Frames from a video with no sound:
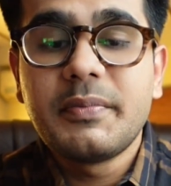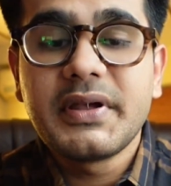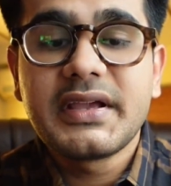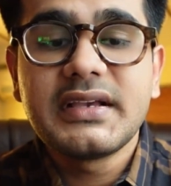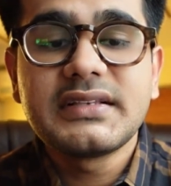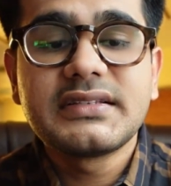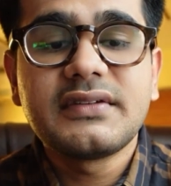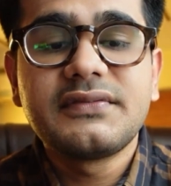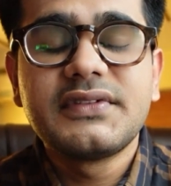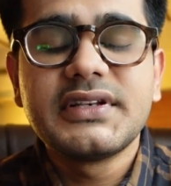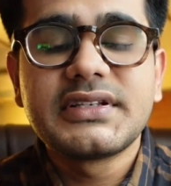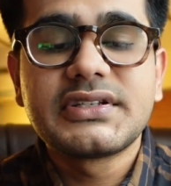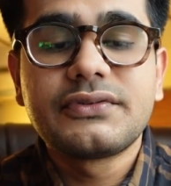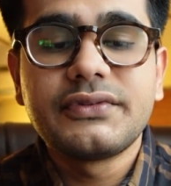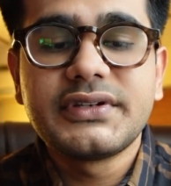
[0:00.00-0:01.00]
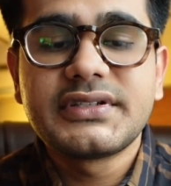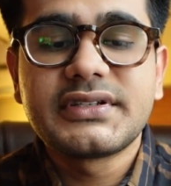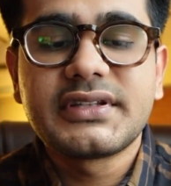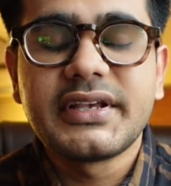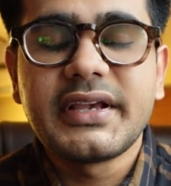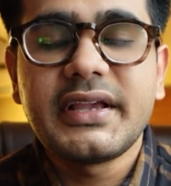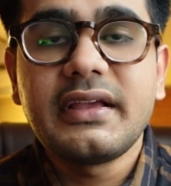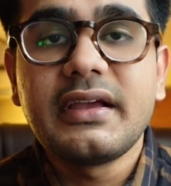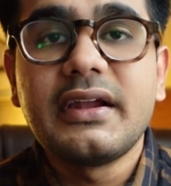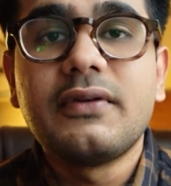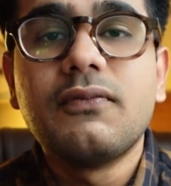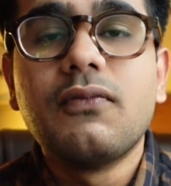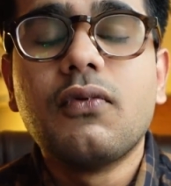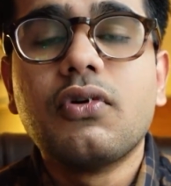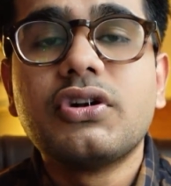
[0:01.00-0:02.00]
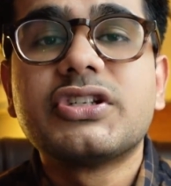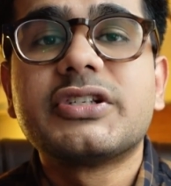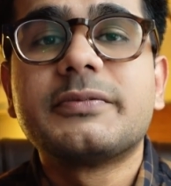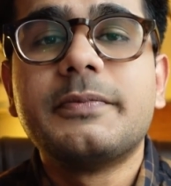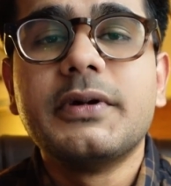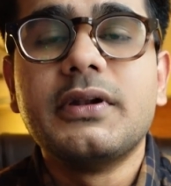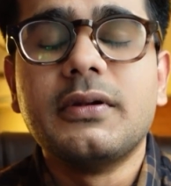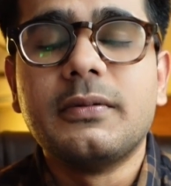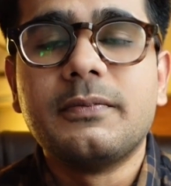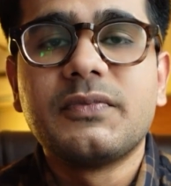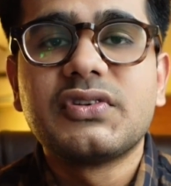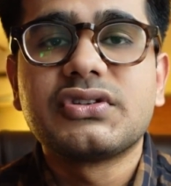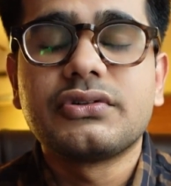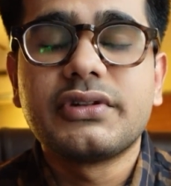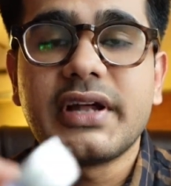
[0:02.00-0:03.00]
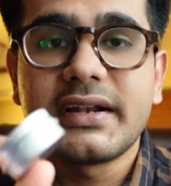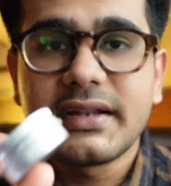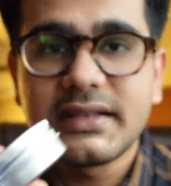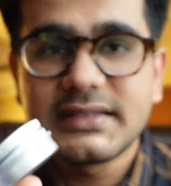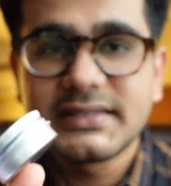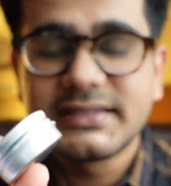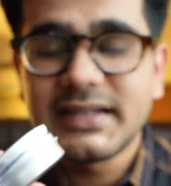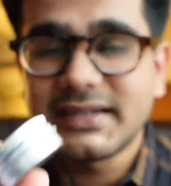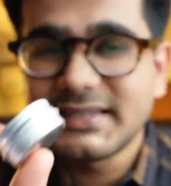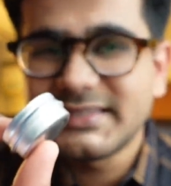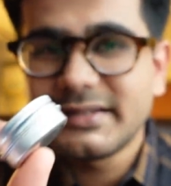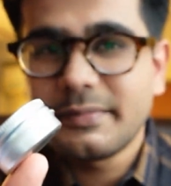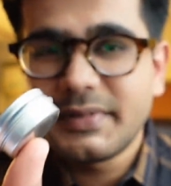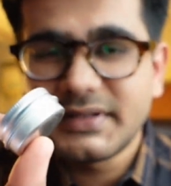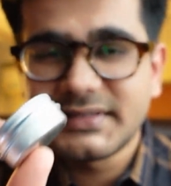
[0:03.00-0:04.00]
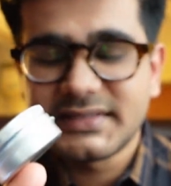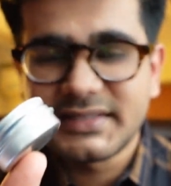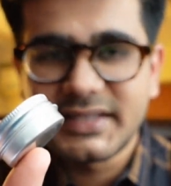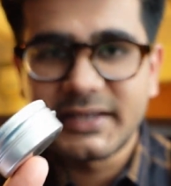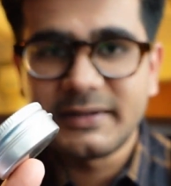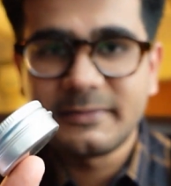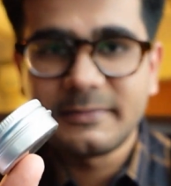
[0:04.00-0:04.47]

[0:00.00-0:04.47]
because of this twist thing it won't spill. So that is the best thing.